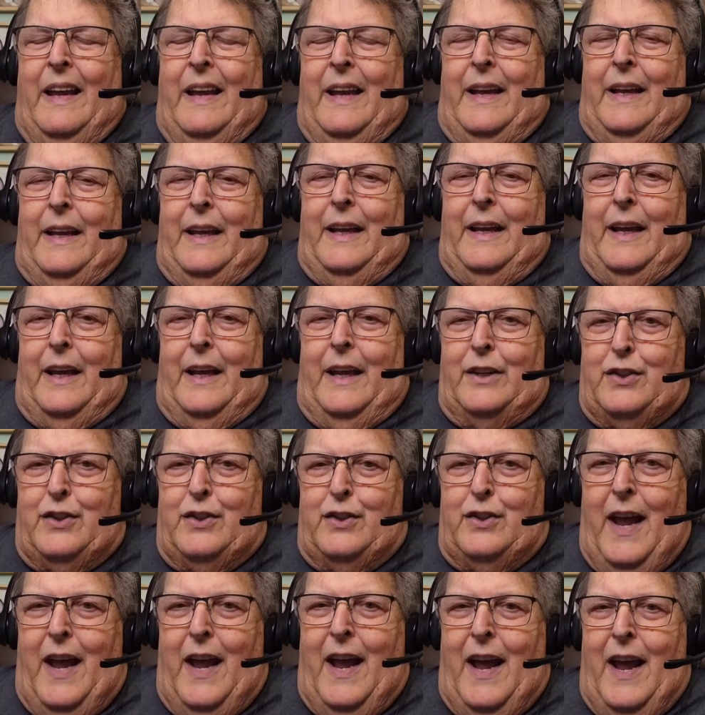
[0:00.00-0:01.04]

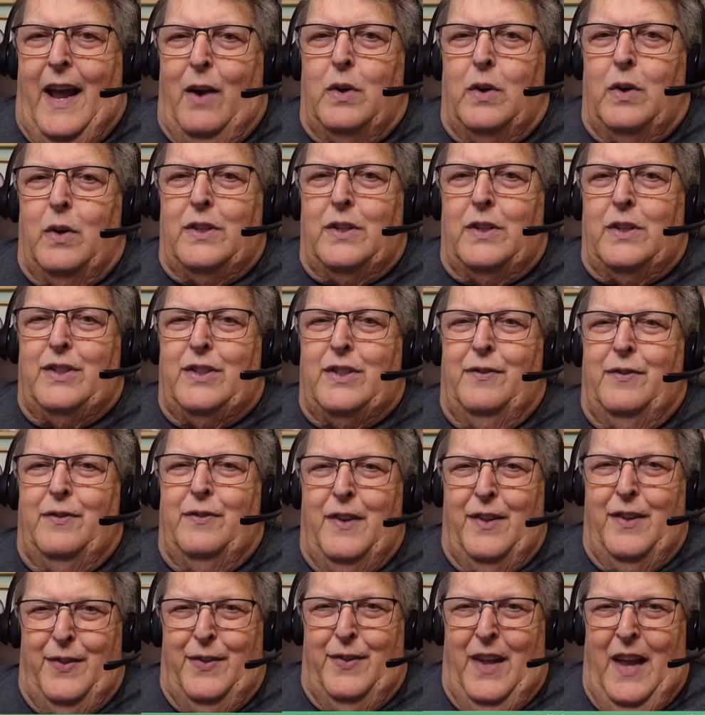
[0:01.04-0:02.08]
Yesterday was the 5th
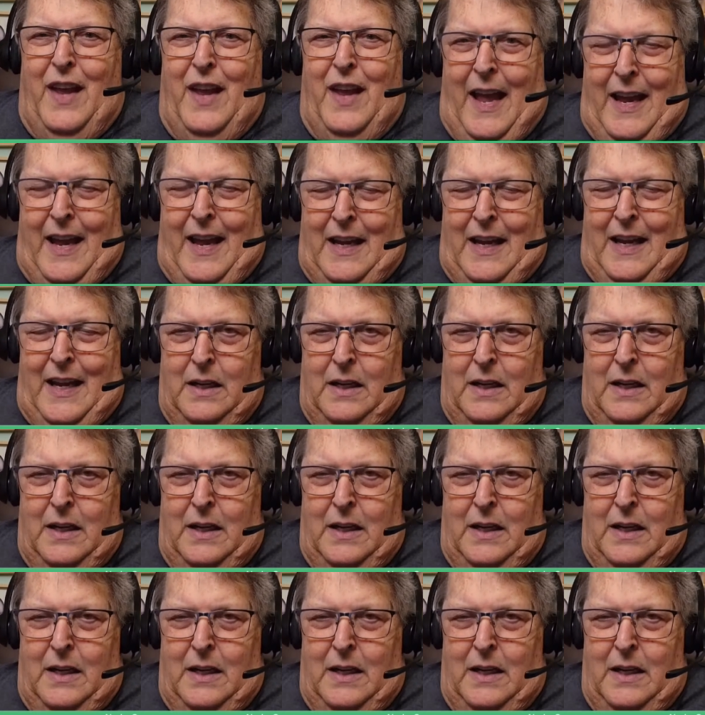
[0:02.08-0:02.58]
day